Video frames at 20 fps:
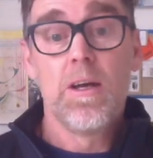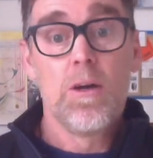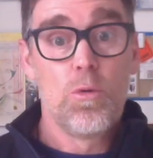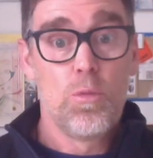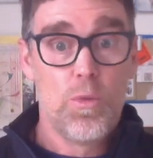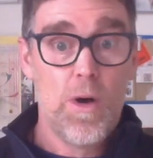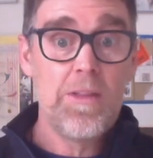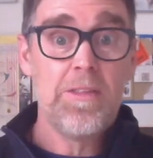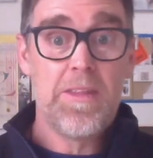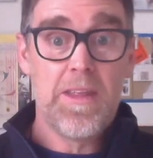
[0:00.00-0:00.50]

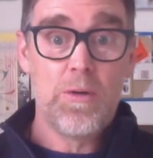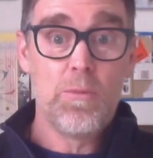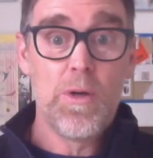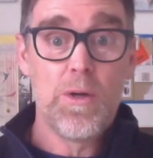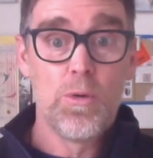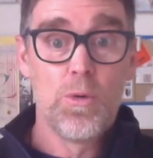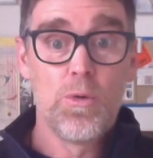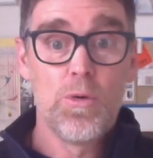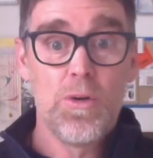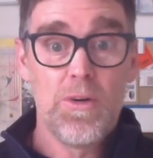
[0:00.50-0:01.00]
One thing we
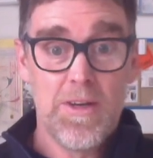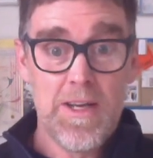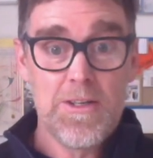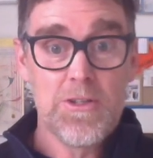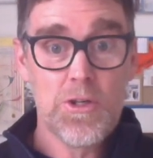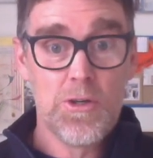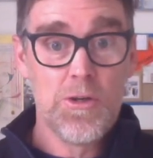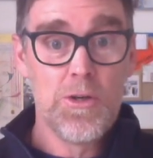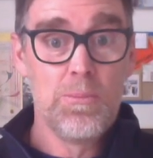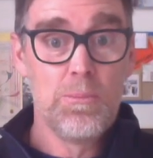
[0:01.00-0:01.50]
all need
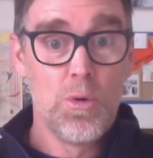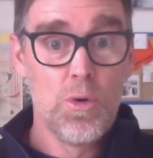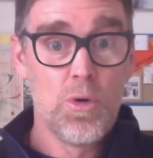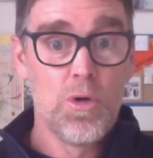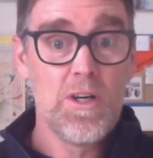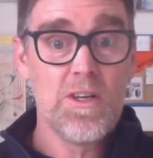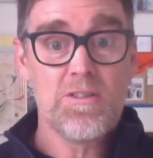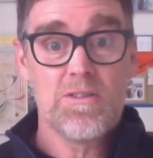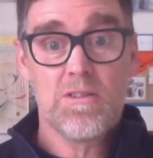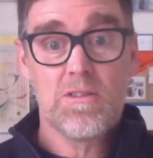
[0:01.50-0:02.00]
to learn
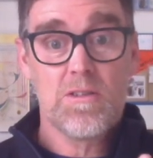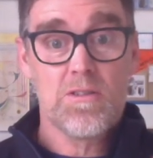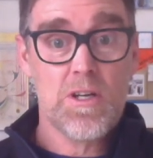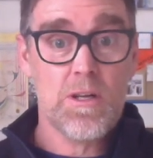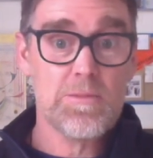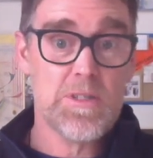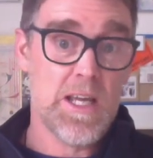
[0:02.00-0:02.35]
more is to stop